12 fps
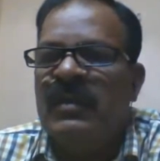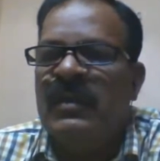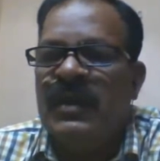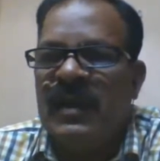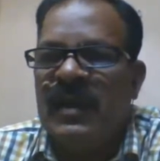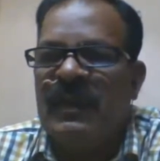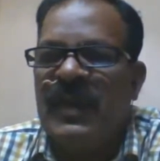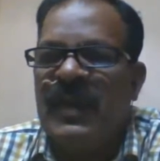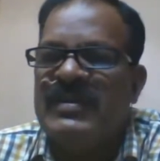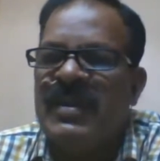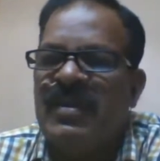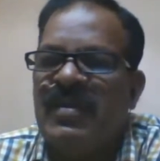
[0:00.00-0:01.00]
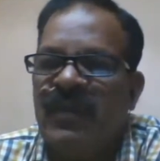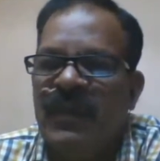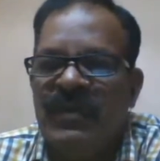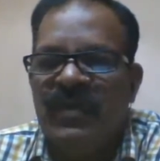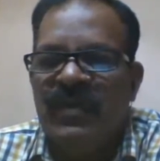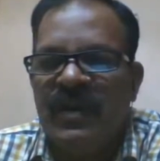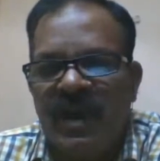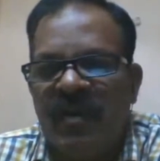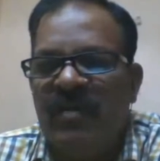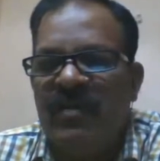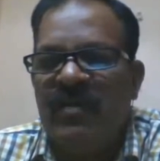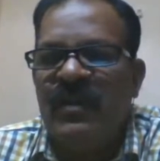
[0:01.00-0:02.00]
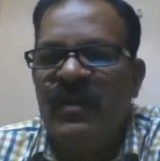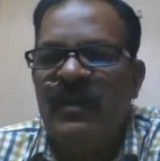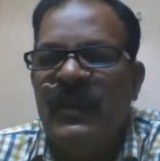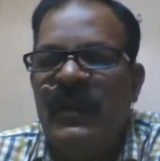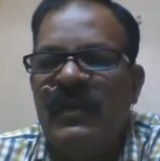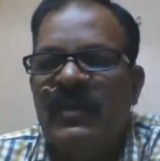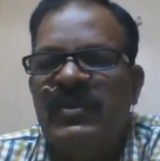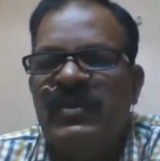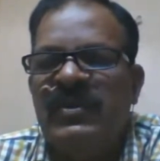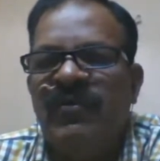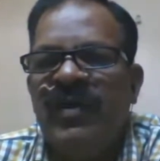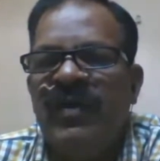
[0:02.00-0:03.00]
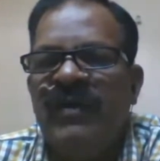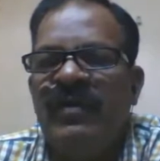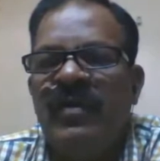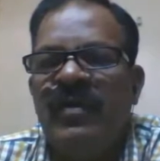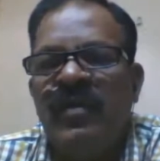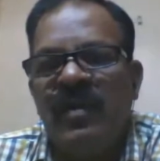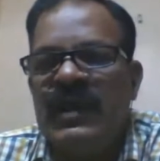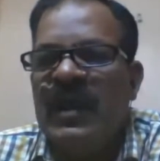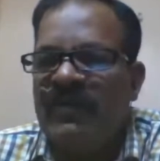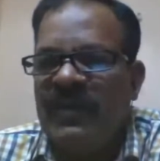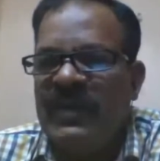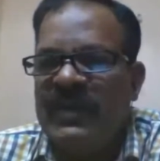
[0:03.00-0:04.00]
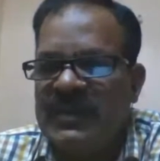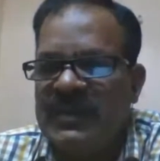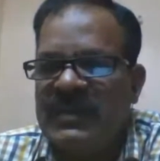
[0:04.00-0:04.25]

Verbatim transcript: elephants are coming to the town because you have got their forest